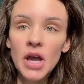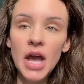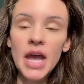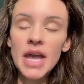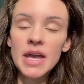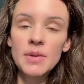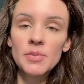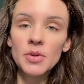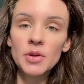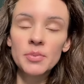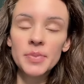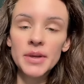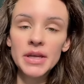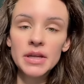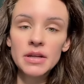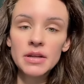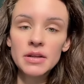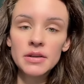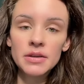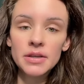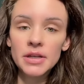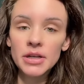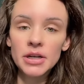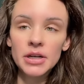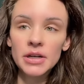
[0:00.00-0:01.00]
cable
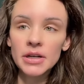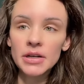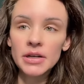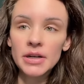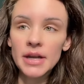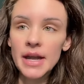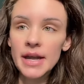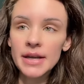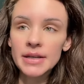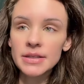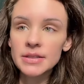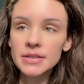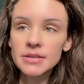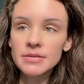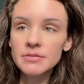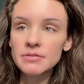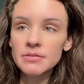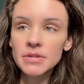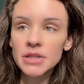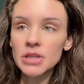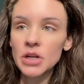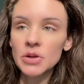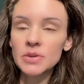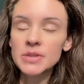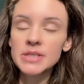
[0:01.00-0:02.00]
bill, your eh,
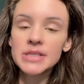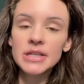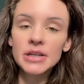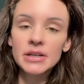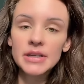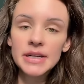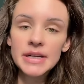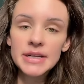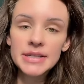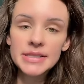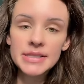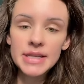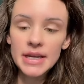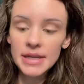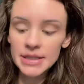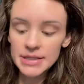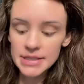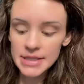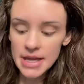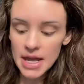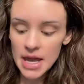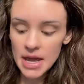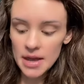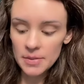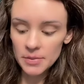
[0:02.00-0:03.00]
you know Sirius
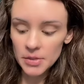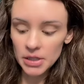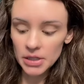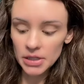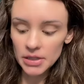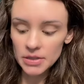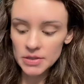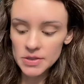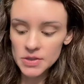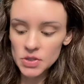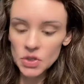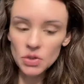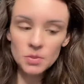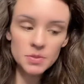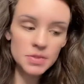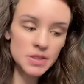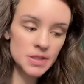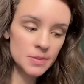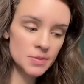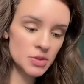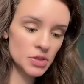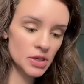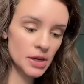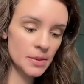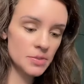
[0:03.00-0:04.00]
XM, your Zoom
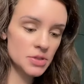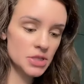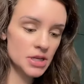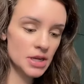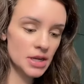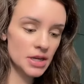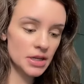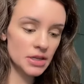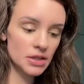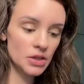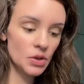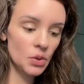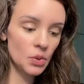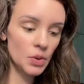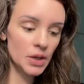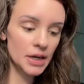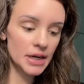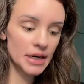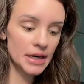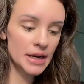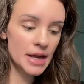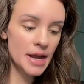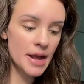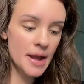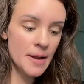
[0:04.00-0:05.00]
subscription,
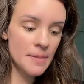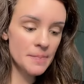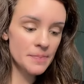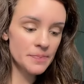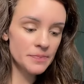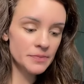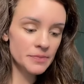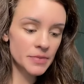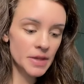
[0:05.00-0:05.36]
your